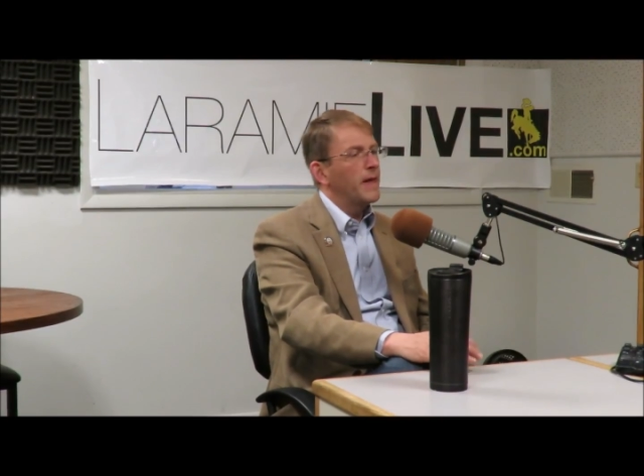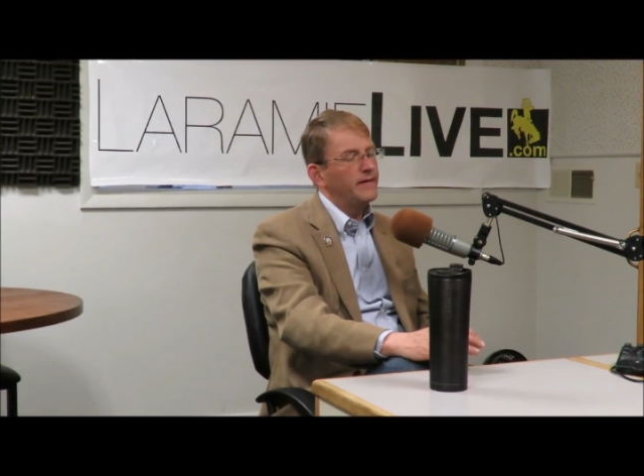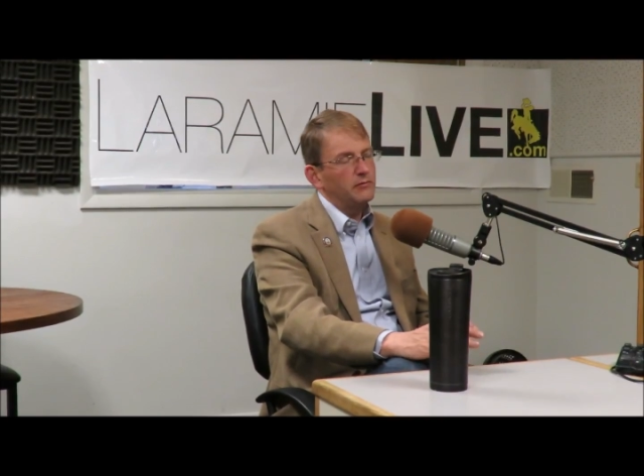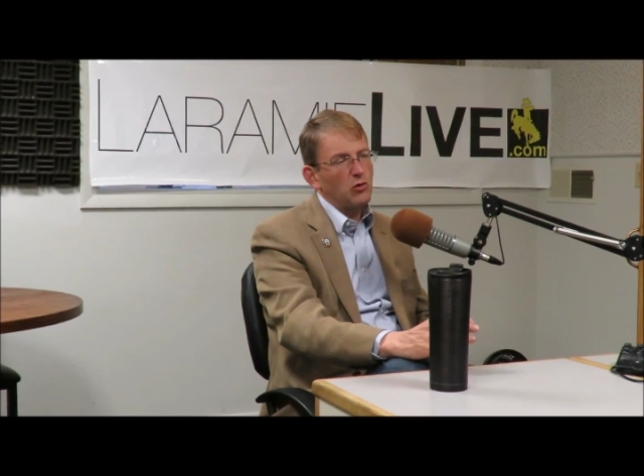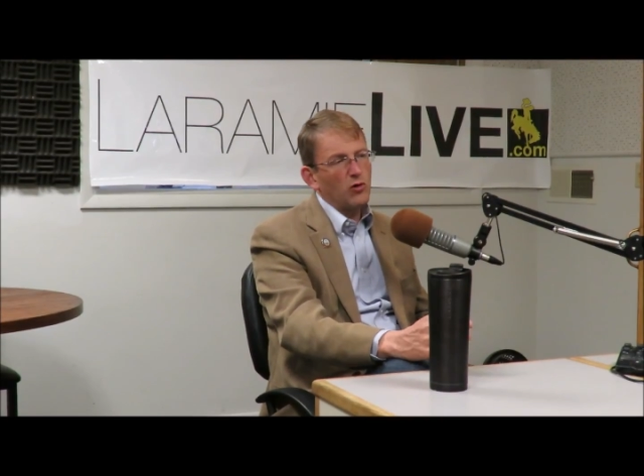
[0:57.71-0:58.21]

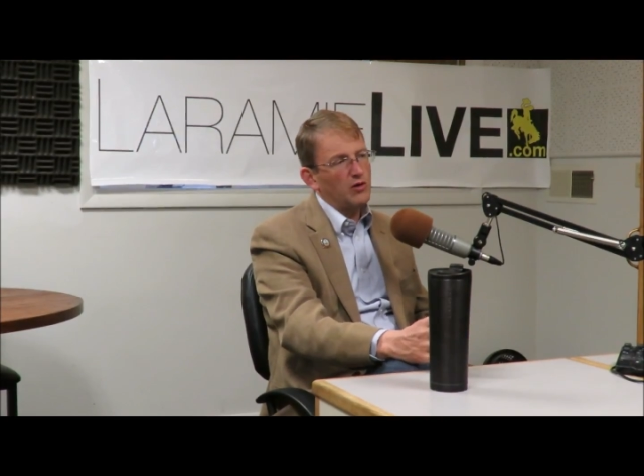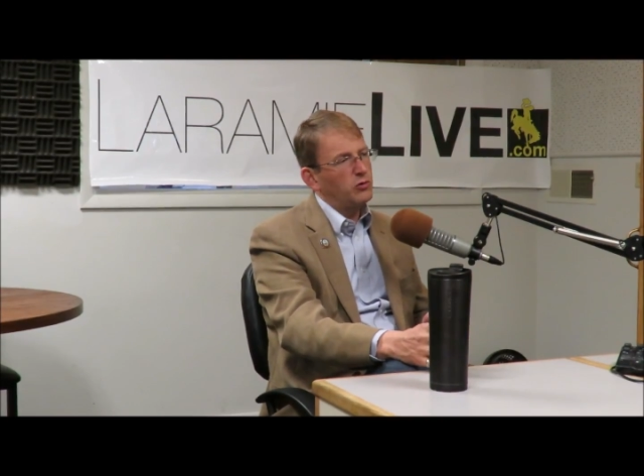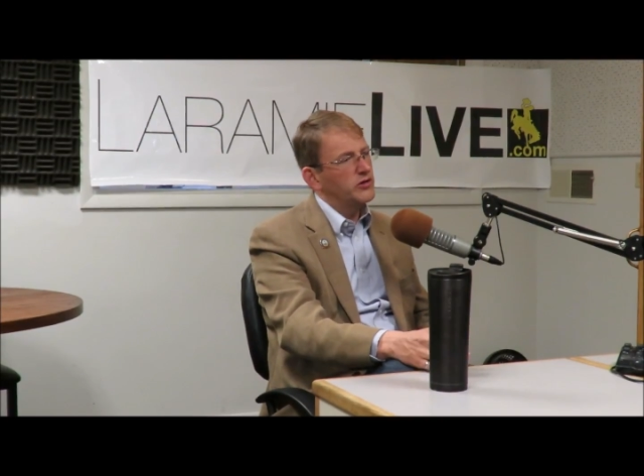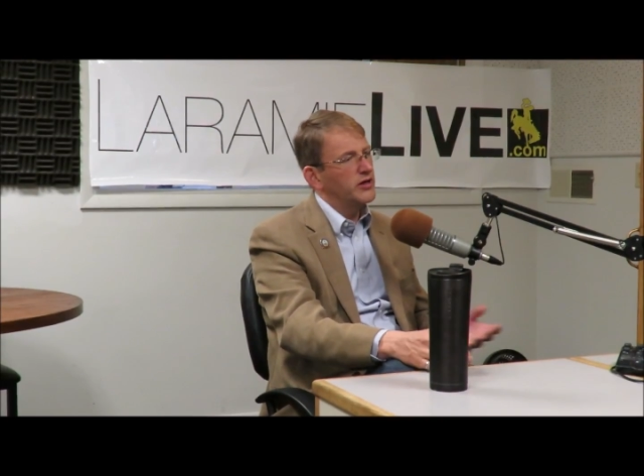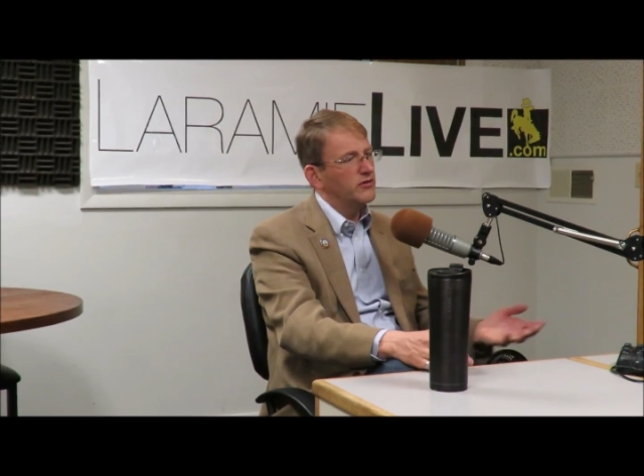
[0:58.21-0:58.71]
And then we want
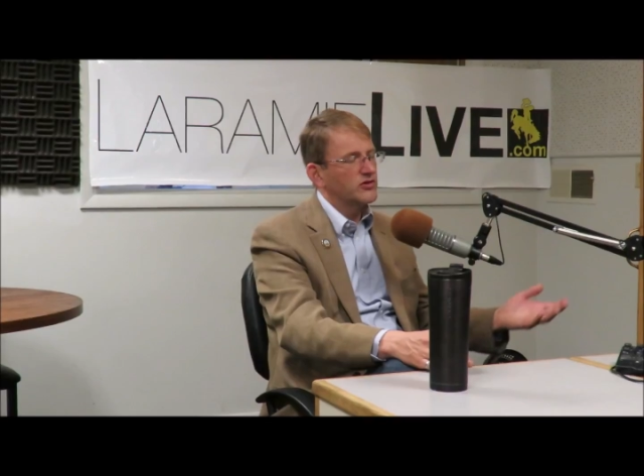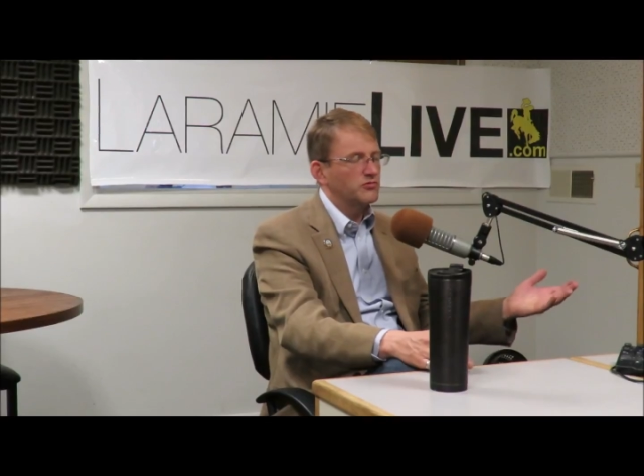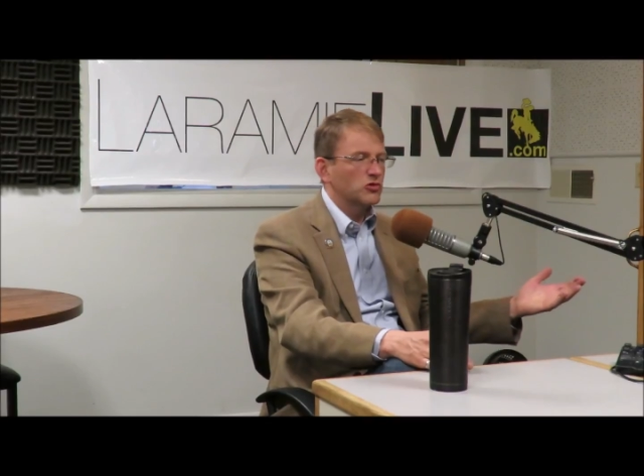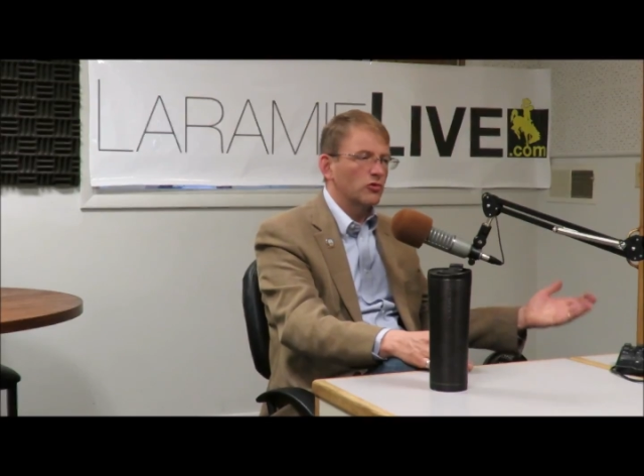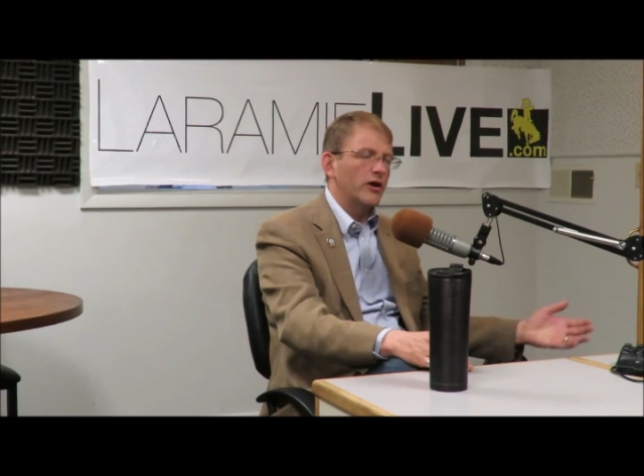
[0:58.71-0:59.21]
to put together
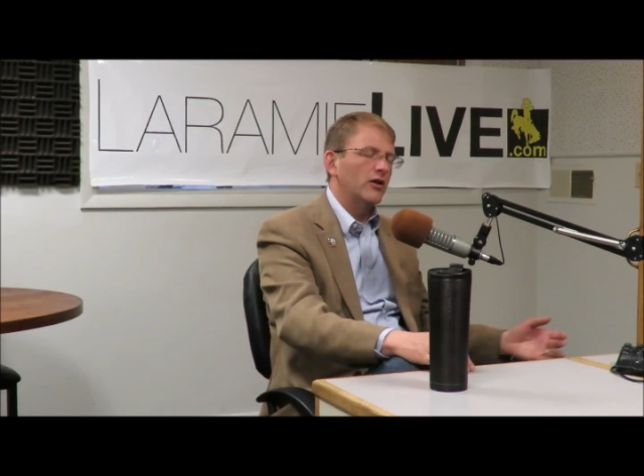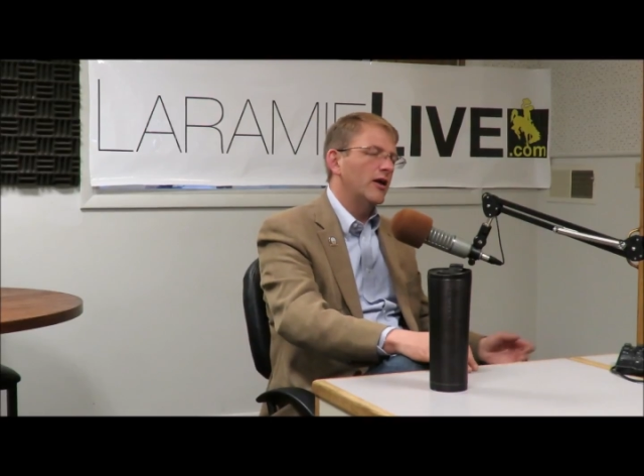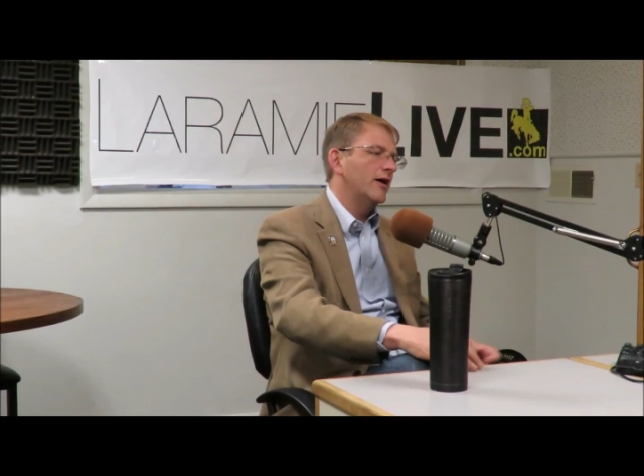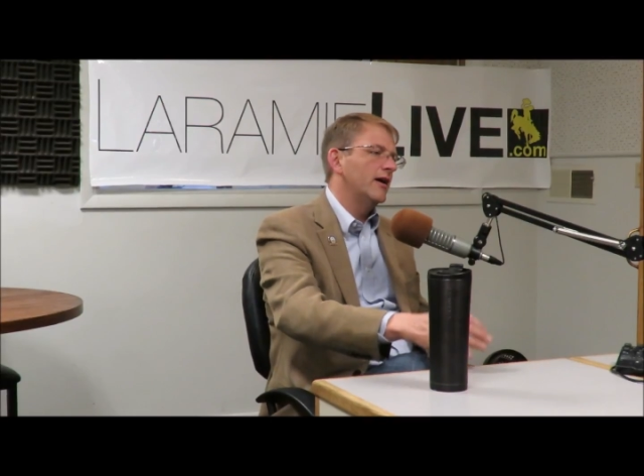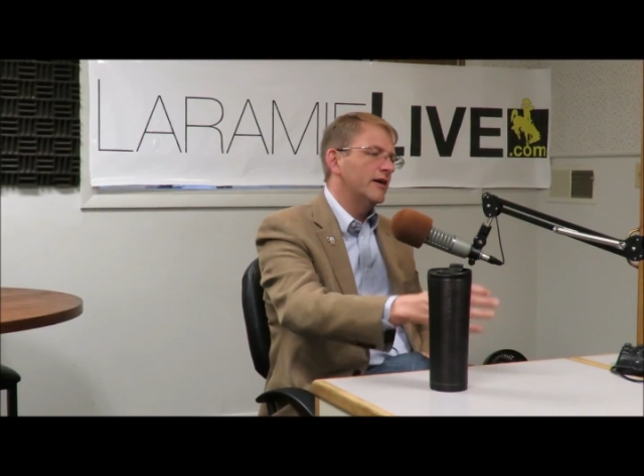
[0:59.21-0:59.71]
some
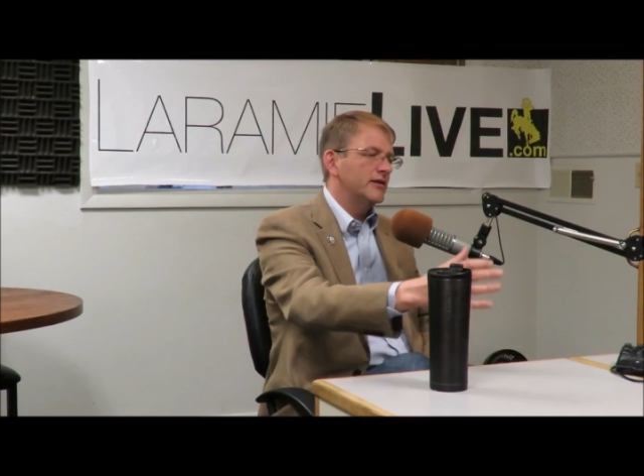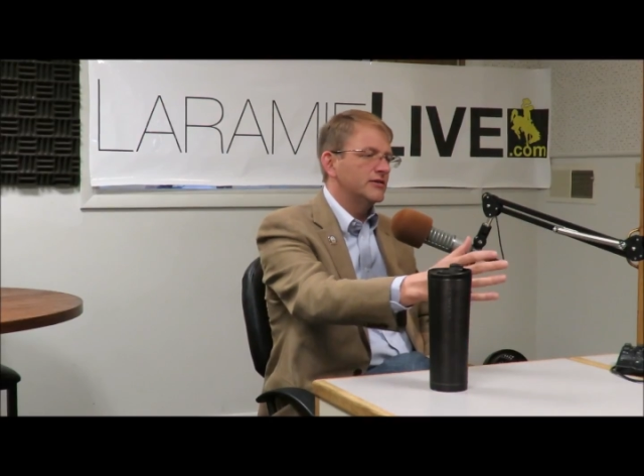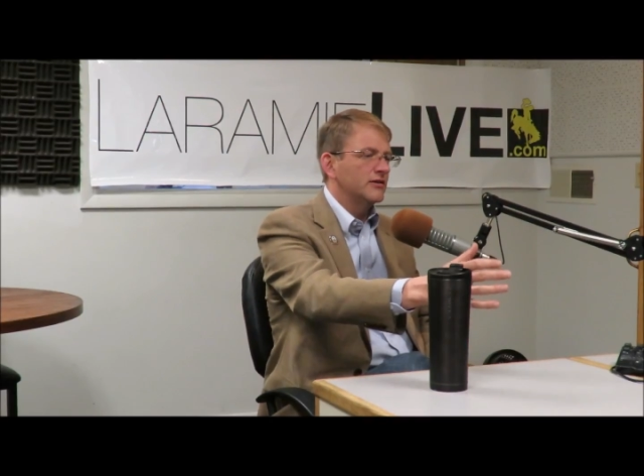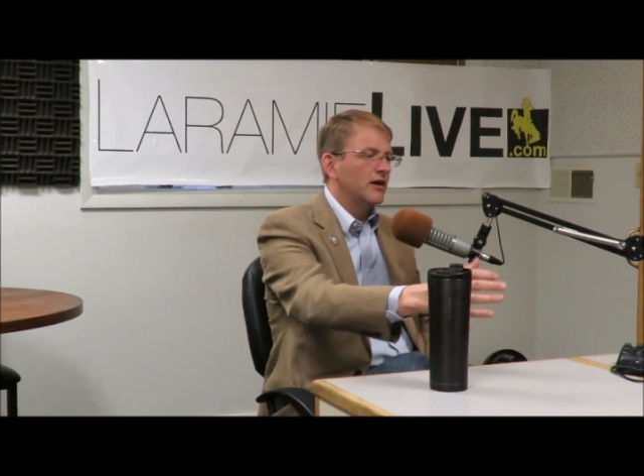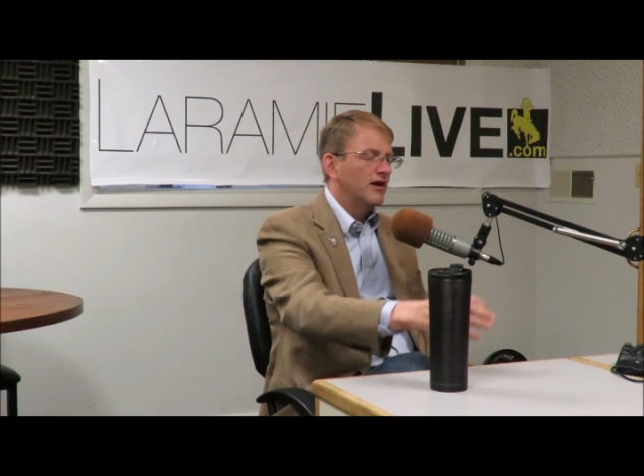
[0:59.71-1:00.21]

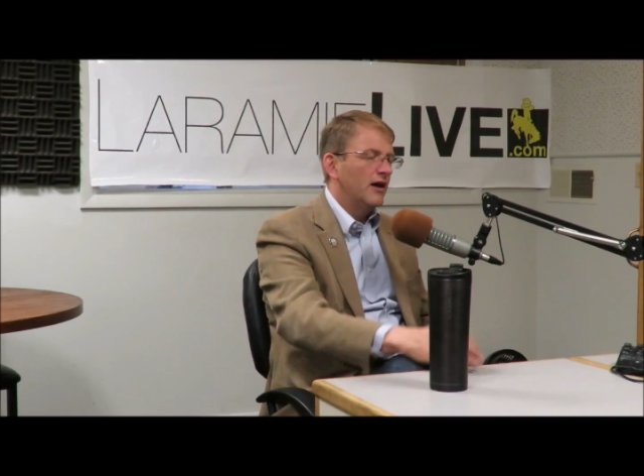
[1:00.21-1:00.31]
trailheads